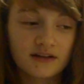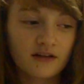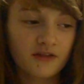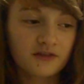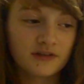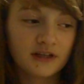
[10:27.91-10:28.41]

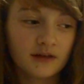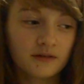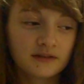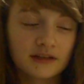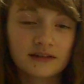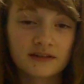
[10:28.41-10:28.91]
like I've said in
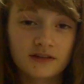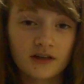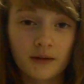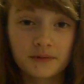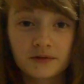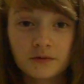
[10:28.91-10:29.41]
other
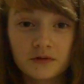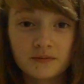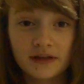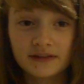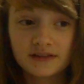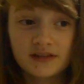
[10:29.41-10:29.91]
videos, it's the
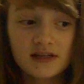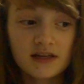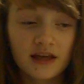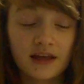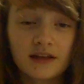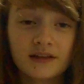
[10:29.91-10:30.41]
top school in
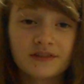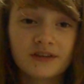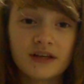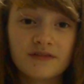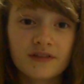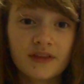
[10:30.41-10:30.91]
my
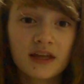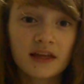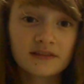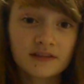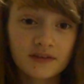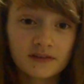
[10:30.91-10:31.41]
city, and
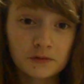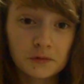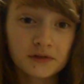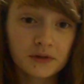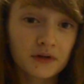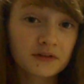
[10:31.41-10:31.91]
even the
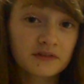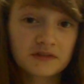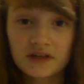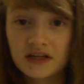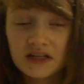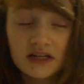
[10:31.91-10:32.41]
kids at the
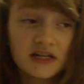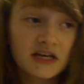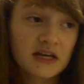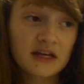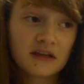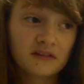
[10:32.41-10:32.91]
school don't
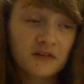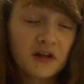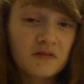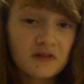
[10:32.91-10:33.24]
understand it,